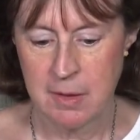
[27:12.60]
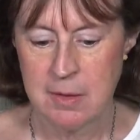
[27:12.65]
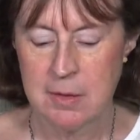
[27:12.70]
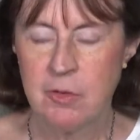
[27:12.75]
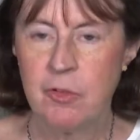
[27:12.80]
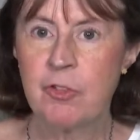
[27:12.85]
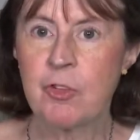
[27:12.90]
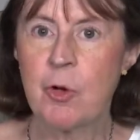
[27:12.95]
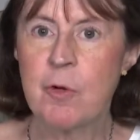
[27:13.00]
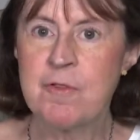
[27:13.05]

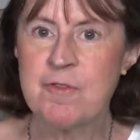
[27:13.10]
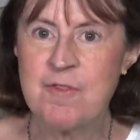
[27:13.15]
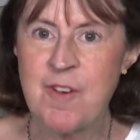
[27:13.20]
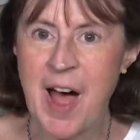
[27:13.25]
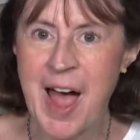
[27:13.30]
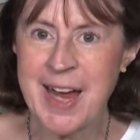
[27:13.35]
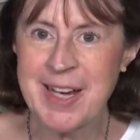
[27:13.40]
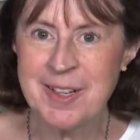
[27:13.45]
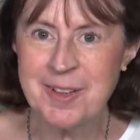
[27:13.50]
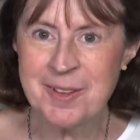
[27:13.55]
So
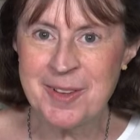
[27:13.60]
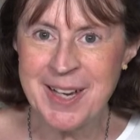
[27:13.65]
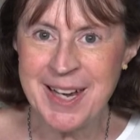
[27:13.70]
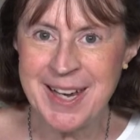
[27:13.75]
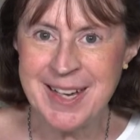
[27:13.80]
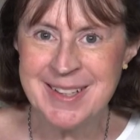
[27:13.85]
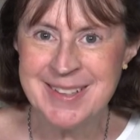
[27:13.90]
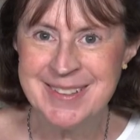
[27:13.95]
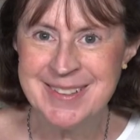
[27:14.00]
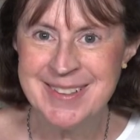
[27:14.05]

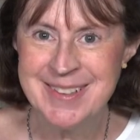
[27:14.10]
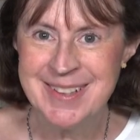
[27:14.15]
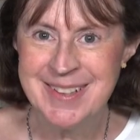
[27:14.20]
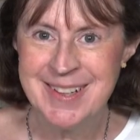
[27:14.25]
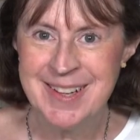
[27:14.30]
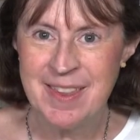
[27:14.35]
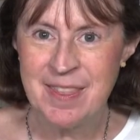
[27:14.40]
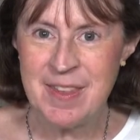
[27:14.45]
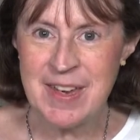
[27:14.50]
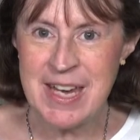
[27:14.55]
finally,
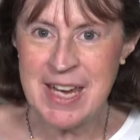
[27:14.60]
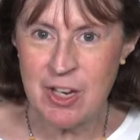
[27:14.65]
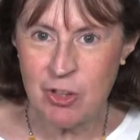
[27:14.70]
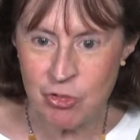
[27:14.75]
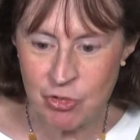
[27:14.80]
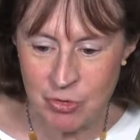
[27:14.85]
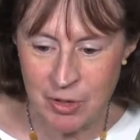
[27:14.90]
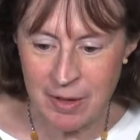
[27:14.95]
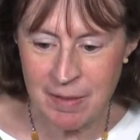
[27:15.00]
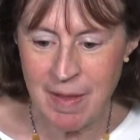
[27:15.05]
the
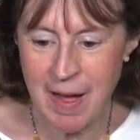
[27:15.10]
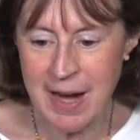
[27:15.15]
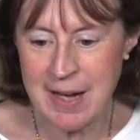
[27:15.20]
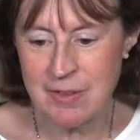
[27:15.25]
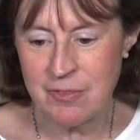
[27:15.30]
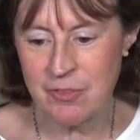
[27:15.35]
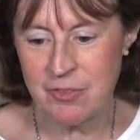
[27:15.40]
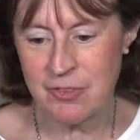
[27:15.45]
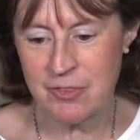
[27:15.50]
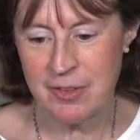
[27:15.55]

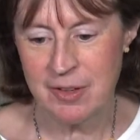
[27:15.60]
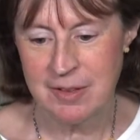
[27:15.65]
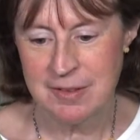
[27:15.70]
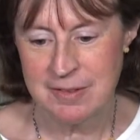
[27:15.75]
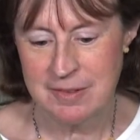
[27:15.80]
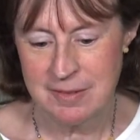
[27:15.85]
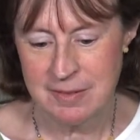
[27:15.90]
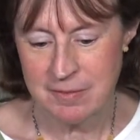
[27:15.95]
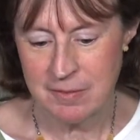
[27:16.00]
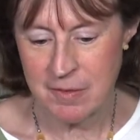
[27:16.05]
Israelites,
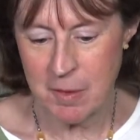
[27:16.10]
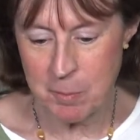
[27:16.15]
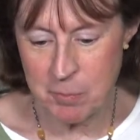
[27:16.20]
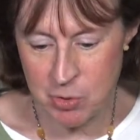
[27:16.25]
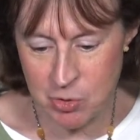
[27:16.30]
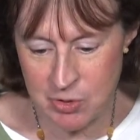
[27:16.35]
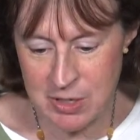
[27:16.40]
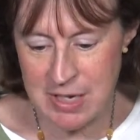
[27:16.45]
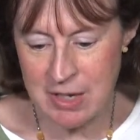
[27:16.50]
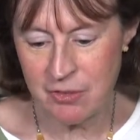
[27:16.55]
the
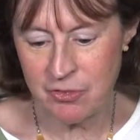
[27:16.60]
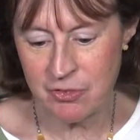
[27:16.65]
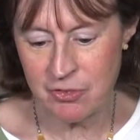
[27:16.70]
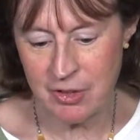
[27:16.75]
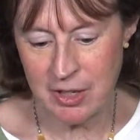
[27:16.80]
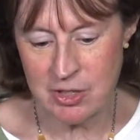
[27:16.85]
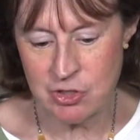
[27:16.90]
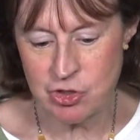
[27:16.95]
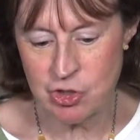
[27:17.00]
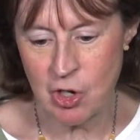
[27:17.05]
priests,
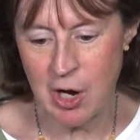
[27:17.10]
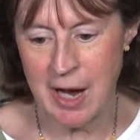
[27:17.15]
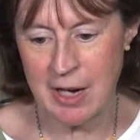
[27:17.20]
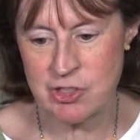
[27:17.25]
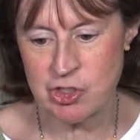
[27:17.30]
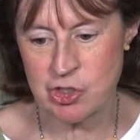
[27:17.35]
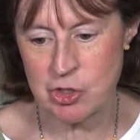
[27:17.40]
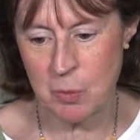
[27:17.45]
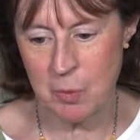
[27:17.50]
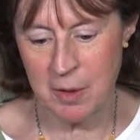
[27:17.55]
and
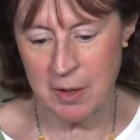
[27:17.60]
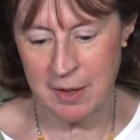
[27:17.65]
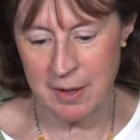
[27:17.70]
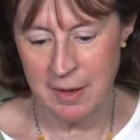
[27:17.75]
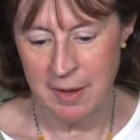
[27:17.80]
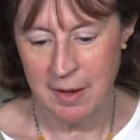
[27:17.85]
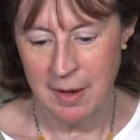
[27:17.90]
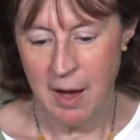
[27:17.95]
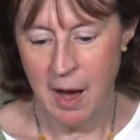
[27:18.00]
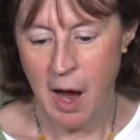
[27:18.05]
Joshua
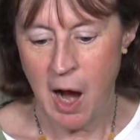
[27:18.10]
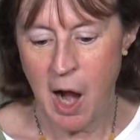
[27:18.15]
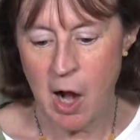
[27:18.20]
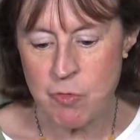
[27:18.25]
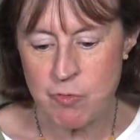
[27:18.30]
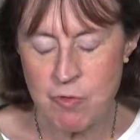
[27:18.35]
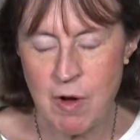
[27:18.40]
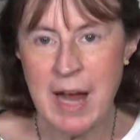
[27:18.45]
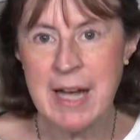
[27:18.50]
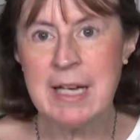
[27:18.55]
are
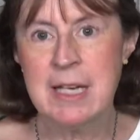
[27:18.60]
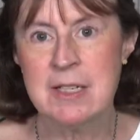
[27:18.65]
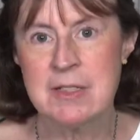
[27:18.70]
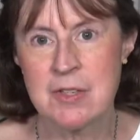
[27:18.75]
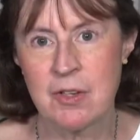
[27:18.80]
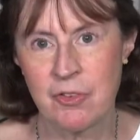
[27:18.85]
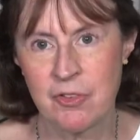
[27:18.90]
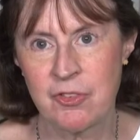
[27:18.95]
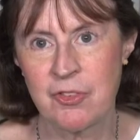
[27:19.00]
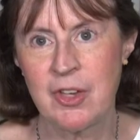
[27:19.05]
ready
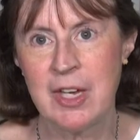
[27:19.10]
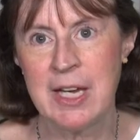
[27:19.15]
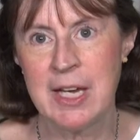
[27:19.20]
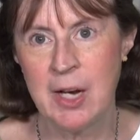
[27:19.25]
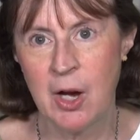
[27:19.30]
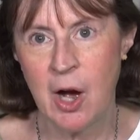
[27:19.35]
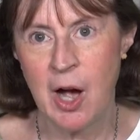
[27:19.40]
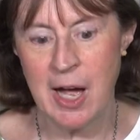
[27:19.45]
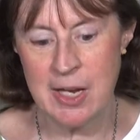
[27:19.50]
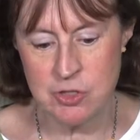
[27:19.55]
to see
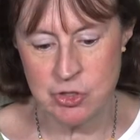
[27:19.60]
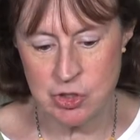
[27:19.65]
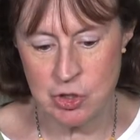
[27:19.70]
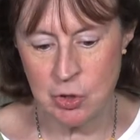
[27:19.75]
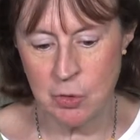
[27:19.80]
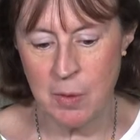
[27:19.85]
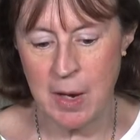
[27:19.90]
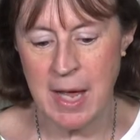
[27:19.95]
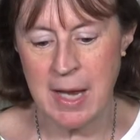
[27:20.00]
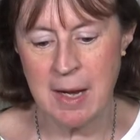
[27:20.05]
God
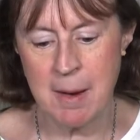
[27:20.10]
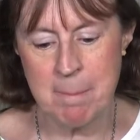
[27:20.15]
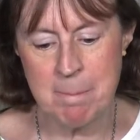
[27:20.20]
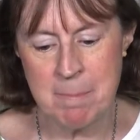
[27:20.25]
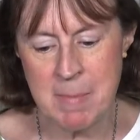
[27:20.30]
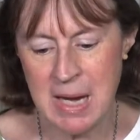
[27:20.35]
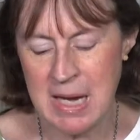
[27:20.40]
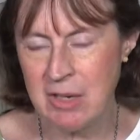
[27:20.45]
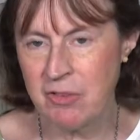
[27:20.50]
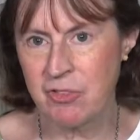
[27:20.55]
do an
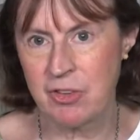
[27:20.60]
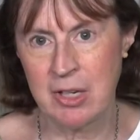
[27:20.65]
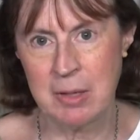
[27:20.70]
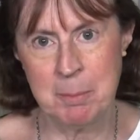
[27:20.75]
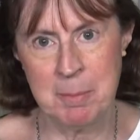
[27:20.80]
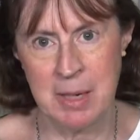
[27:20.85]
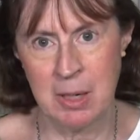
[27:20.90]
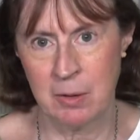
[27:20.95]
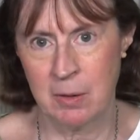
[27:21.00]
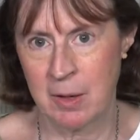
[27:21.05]
amazing
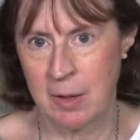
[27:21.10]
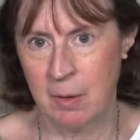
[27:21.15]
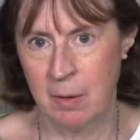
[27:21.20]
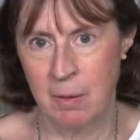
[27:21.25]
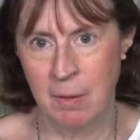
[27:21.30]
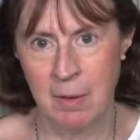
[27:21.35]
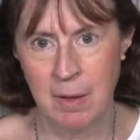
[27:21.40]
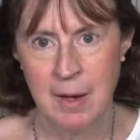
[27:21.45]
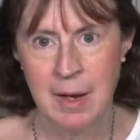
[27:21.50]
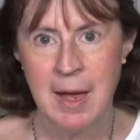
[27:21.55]

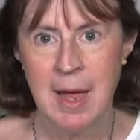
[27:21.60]
miracle.